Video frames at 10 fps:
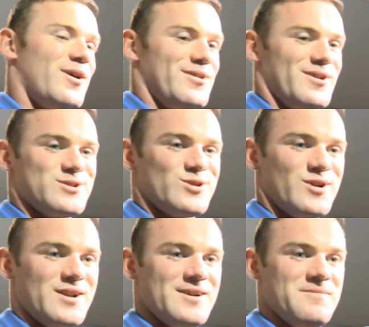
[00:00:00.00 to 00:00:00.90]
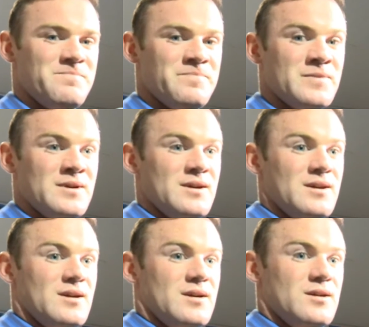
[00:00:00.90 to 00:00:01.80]
No, not at all. Um,
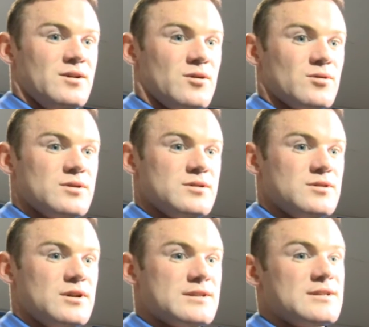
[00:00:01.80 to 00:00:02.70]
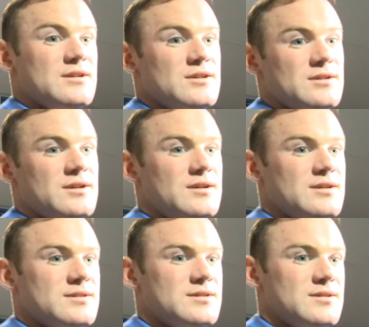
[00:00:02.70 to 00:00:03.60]
you know, it's,
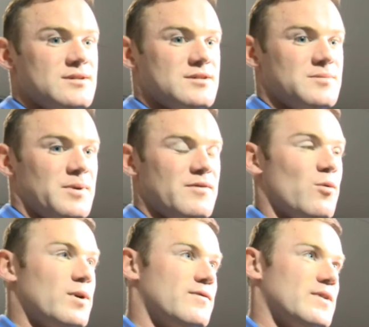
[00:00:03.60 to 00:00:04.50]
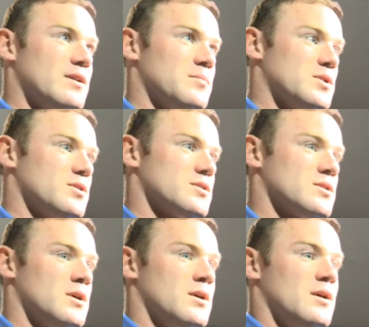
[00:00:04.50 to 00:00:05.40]
it's it's a bit of a weird feeling
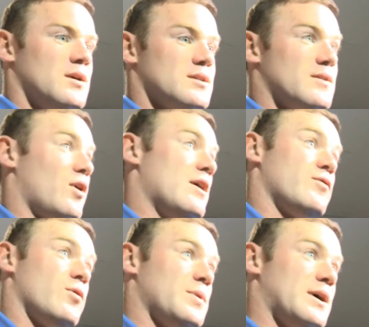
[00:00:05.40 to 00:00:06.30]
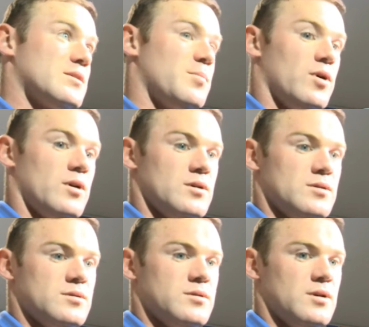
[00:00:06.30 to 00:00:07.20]
because they've got everyone behind the ball
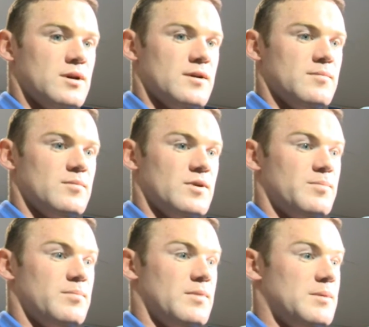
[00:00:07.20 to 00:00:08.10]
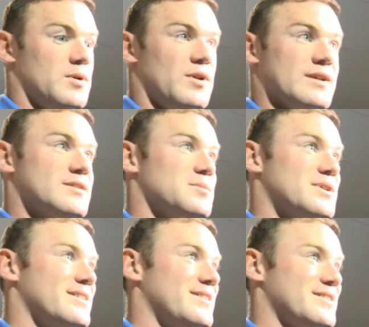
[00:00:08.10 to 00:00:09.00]
and um, we've maybe got
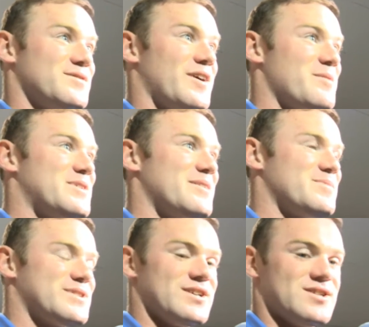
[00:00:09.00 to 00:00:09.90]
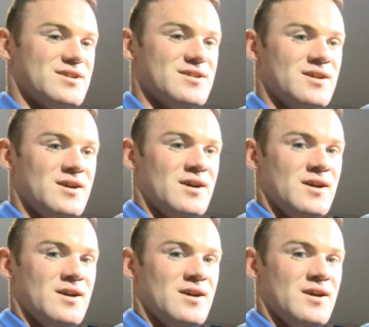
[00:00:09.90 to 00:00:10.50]
90%, 95% possession and